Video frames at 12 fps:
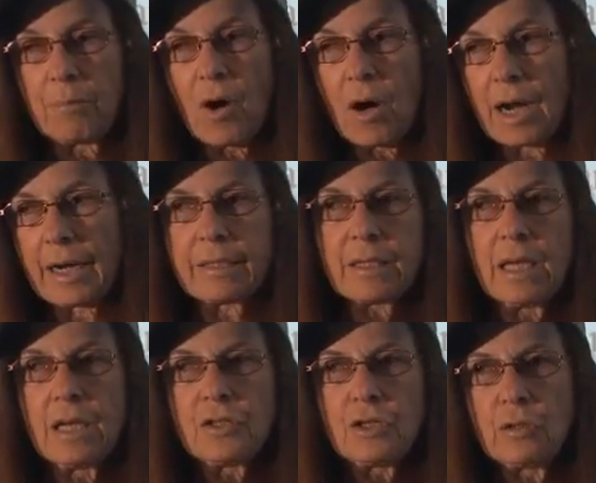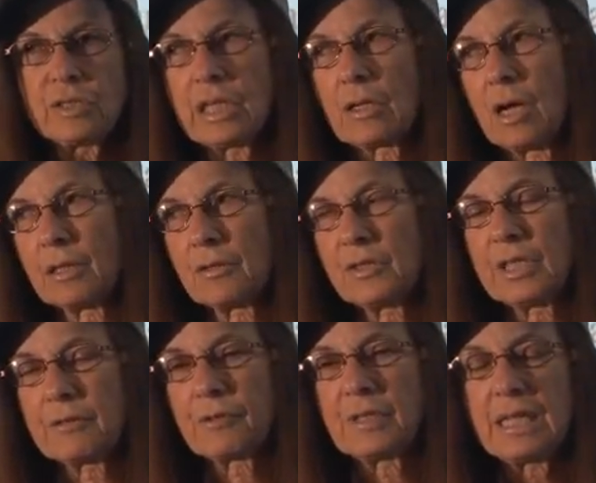apart using all those
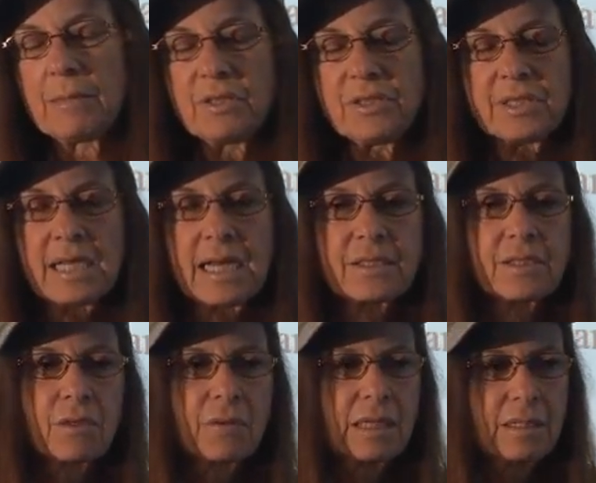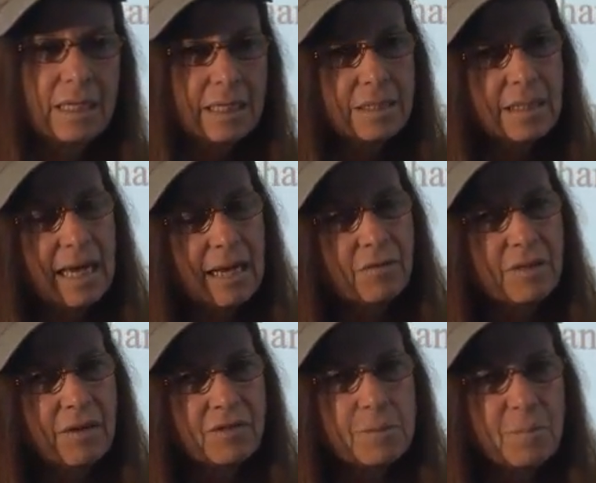different image sets. So they need to have
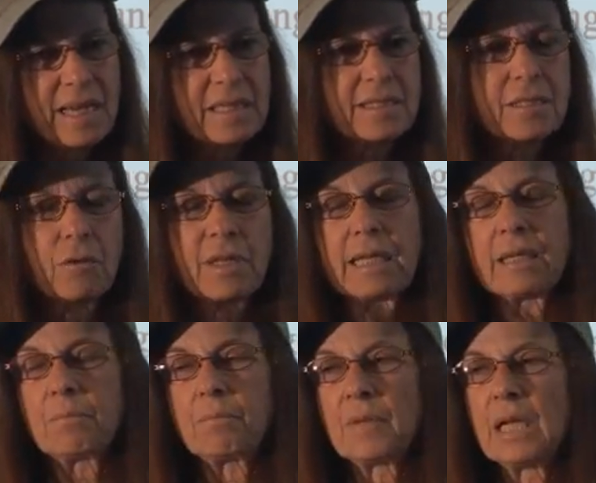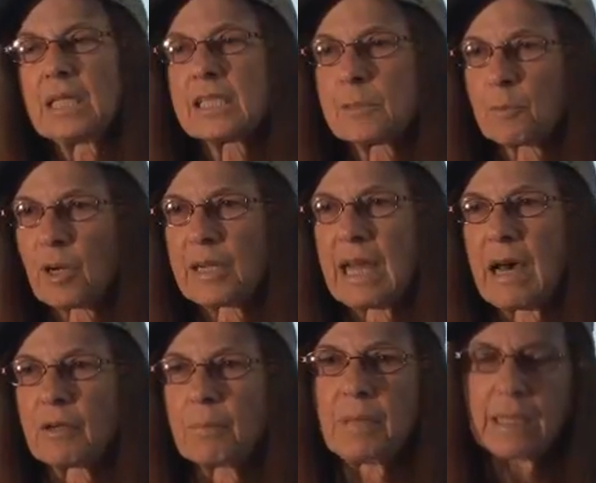enough space so they can spread
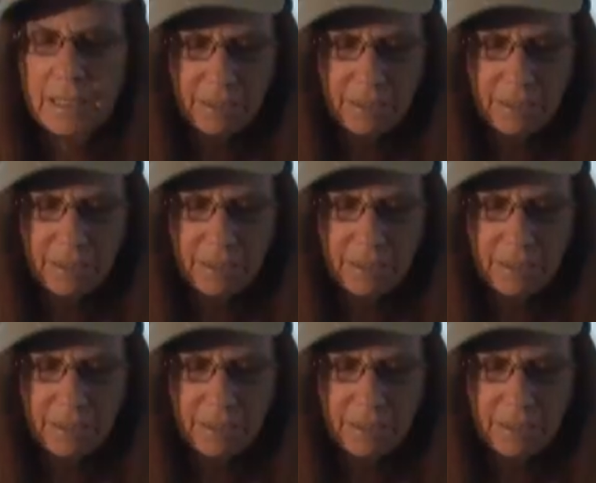out and be